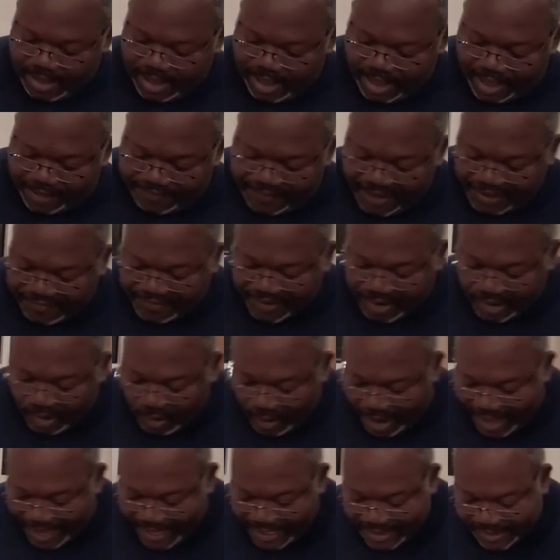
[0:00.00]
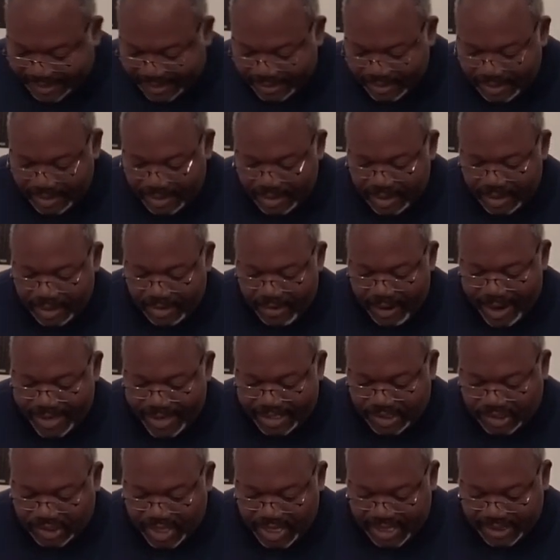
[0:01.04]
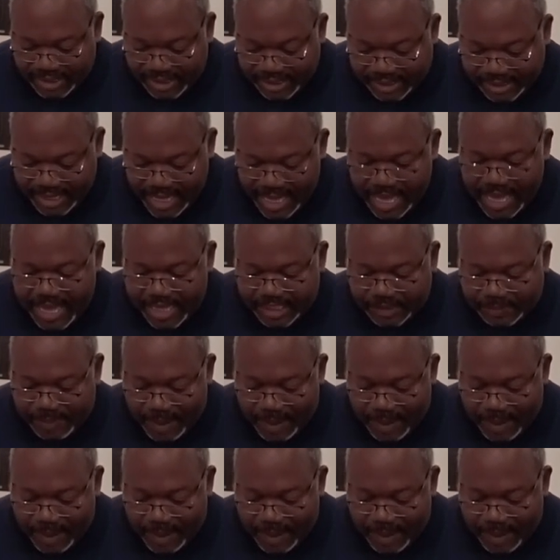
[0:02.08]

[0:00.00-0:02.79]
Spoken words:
in Christ Jesus. As